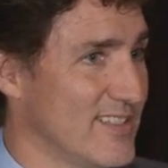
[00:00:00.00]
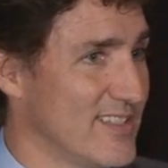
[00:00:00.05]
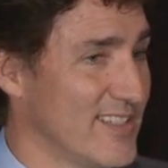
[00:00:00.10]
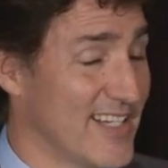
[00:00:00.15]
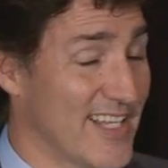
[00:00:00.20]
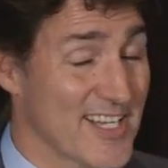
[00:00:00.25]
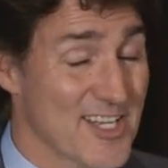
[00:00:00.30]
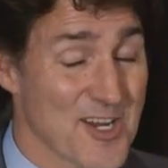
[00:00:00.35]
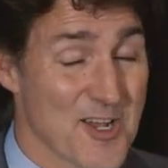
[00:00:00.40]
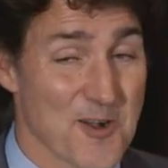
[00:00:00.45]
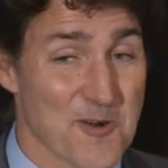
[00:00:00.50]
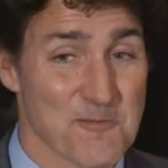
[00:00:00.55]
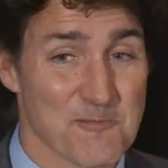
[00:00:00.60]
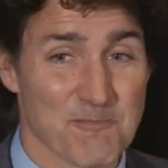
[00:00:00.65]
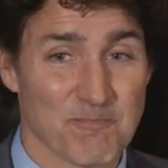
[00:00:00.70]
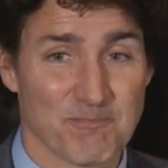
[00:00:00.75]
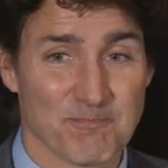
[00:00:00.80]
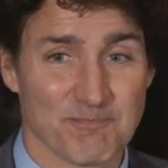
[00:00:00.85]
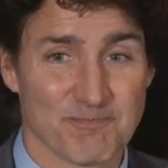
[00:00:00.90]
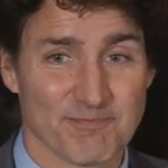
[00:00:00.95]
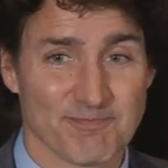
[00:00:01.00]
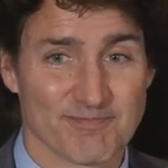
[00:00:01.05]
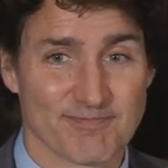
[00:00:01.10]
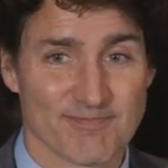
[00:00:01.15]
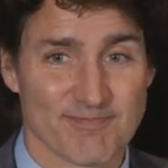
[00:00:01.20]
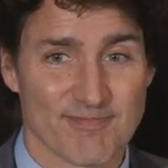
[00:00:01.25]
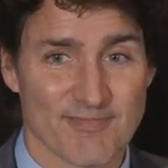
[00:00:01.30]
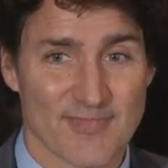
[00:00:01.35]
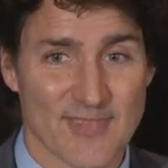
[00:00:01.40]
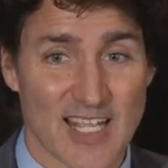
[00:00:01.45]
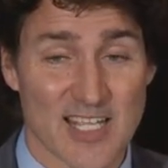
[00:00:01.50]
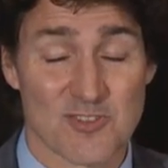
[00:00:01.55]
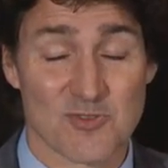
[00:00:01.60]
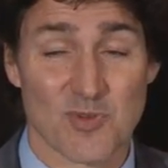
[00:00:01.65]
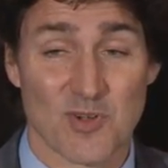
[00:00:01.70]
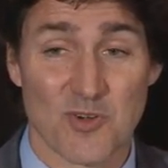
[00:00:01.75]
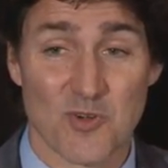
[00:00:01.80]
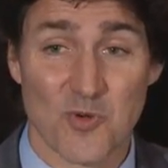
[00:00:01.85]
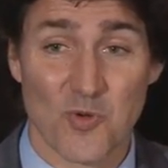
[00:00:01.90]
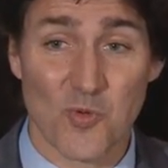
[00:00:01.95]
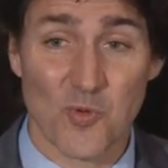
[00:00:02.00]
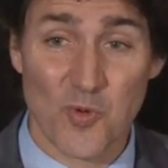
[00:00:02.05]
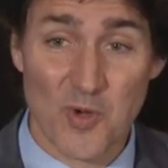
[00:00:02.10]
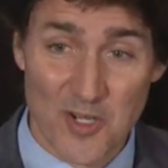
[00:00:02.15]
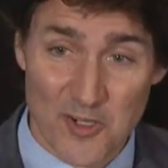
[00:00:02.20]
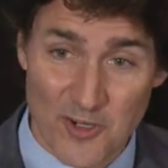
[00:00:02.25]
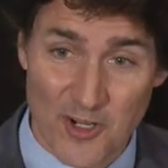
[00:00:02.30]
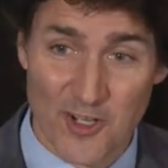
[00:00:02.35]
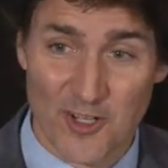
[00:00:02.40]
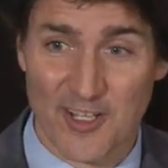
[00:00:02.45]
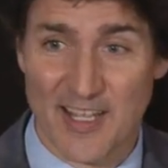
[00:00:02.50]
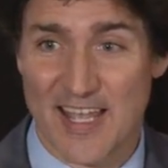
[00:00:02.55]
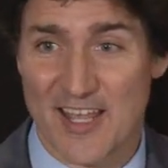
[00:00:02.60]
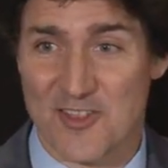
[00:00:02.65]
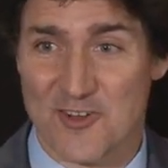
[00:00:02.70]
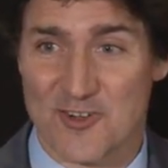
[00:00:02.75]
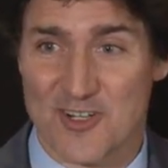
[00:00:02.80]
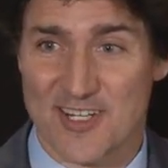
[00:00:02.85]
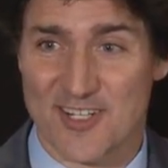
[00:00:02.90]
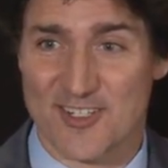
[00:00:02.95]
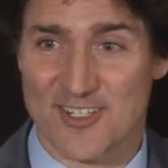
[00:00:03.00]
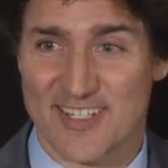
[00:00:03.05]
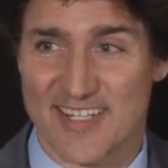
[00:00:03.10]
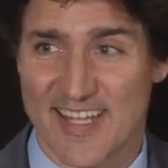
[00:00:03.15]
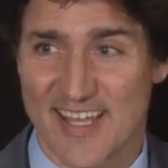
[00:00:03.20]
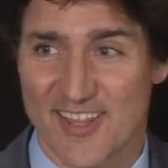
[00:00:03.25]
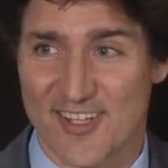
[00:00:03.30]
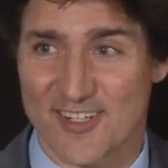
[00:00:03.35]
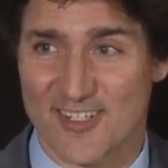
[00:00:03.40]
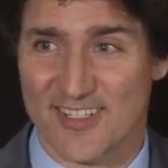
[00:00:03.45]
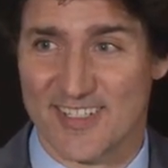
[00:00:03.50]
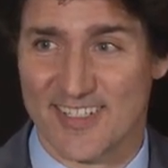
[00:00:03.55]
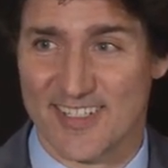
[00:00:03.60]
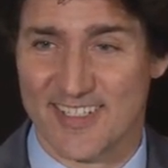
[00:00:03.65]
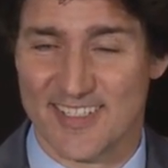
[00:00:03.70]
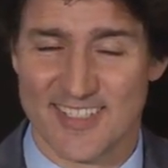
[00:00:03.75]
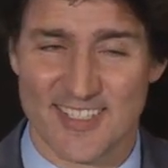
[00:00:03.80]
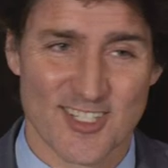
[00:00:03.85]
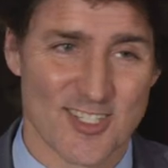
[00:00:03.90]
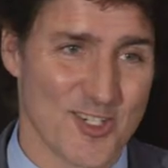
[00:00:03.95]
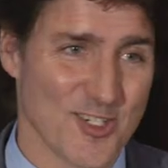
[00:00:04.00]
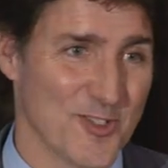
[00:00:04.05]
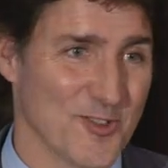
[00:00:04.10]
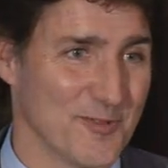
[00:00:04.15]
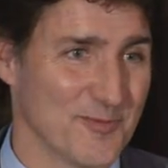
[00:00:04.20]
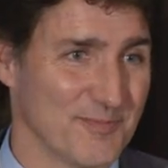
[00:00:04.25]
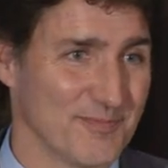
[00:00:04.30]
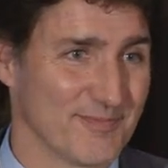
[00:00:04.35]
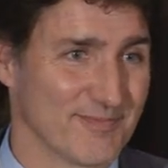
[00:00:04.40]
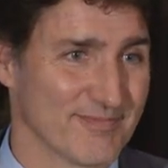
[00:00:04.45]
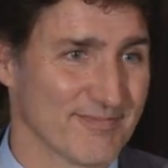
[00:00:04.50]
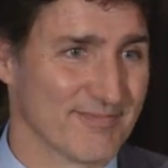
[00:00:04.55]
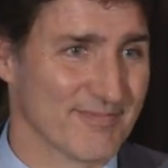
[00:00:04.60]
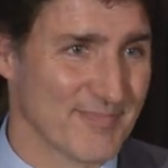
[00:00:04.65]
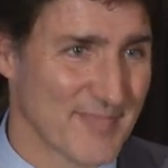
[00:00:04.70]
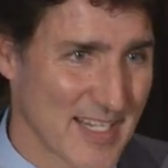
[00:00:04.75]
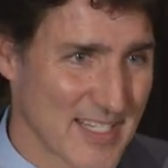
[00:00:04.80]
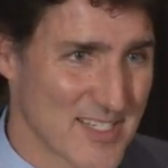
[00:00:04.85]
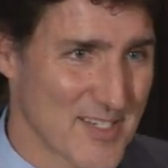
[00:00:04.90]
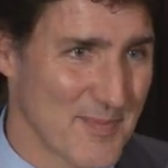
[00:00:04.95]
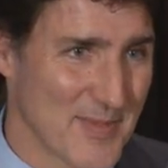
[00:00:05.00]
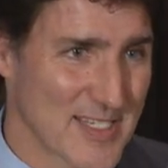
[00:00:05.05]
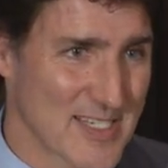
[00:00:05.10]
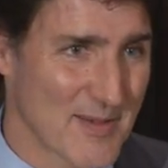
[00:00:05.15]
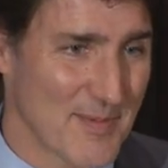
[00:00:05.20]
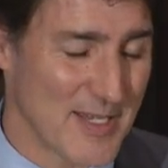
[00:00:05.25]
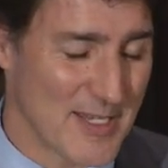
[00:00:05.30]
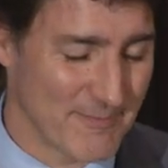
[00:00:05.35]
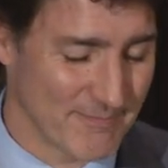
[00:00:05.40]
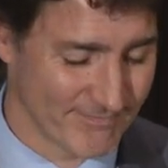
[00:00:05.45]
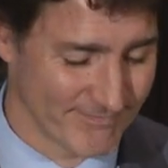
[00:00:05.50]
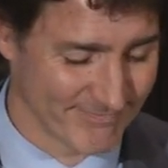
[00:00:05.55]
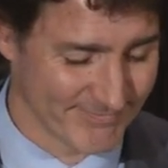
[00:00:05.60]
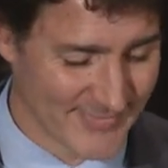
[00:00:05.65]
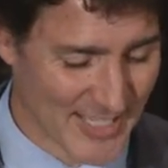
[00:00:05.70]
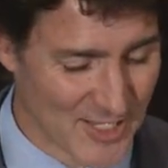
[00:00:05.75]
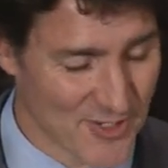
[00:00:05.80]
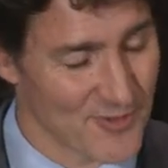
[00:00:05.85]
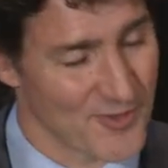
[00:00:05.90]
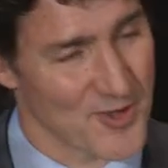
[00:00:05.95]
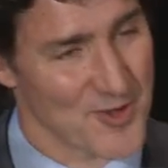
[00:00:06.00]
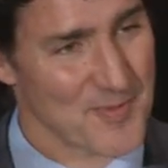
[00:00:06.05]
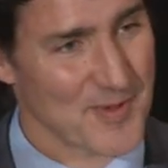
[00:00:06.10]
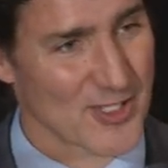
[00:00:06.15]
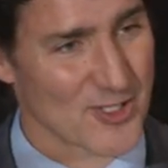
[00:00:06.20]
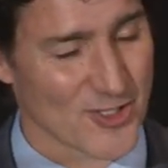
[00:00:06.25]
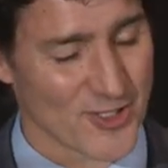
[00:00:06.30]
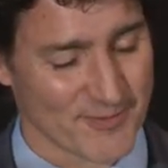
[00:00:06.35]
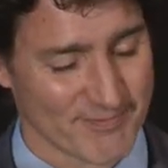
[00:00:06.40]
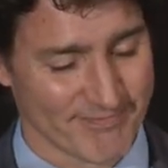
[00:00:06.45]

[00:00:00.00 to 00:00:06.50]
And I know that's what we're all gathered here together to do. Merci, mes amis. Thank you very much.